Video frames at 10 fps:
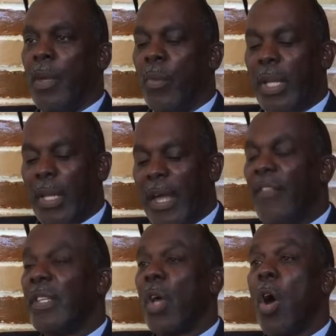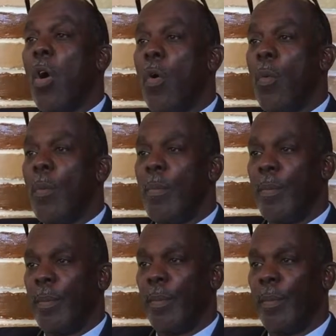When he left his home,
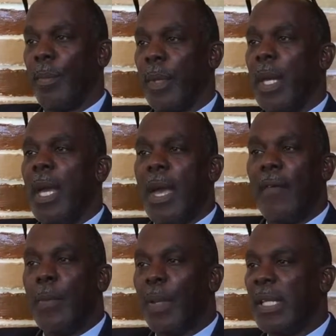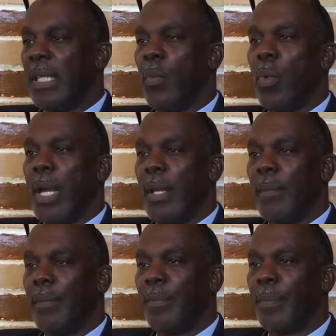every place he went,
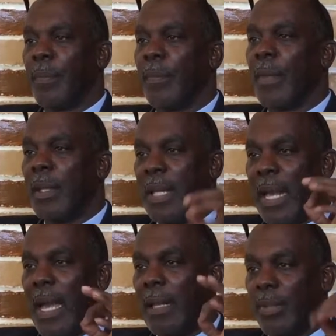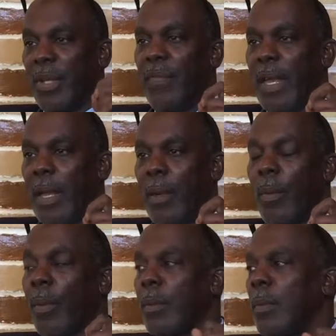they had him surveilled.
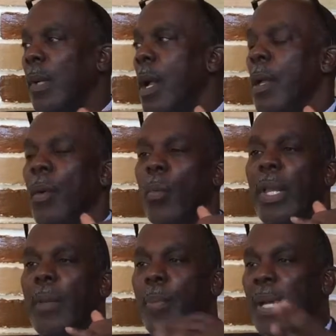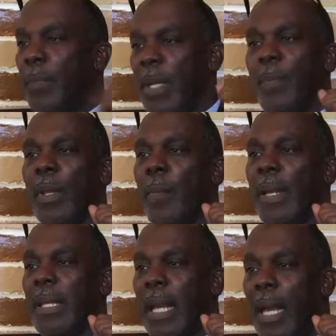When he picked people up
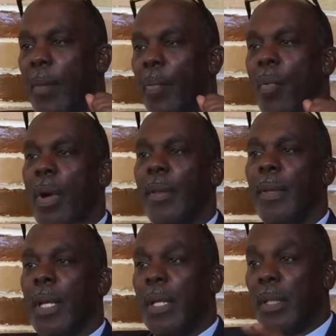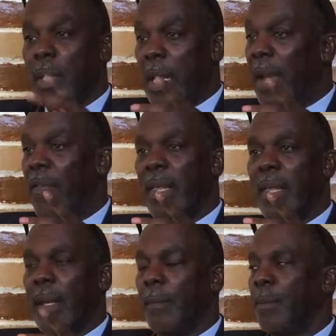at the airport,
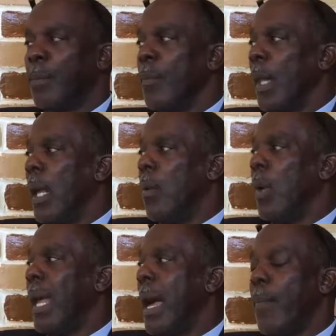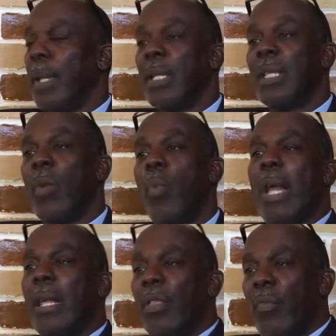everything. And what happened is they
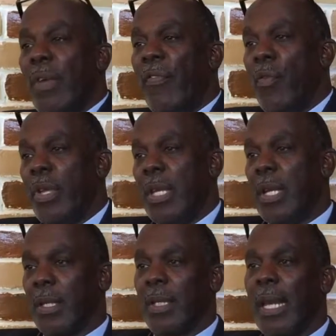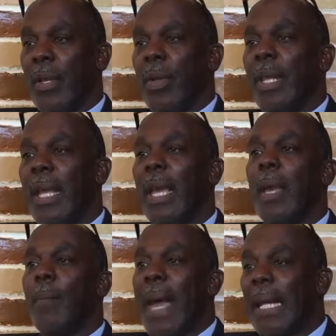waited 3-4 years later and they
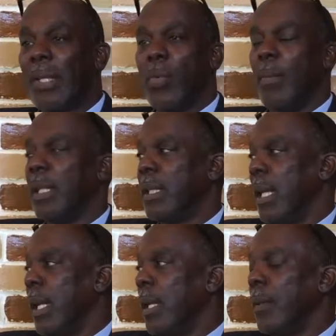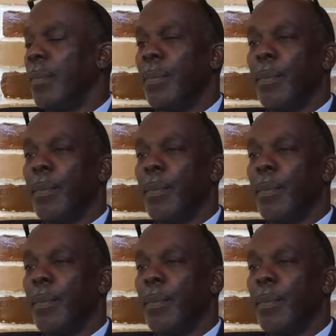came back to him and said,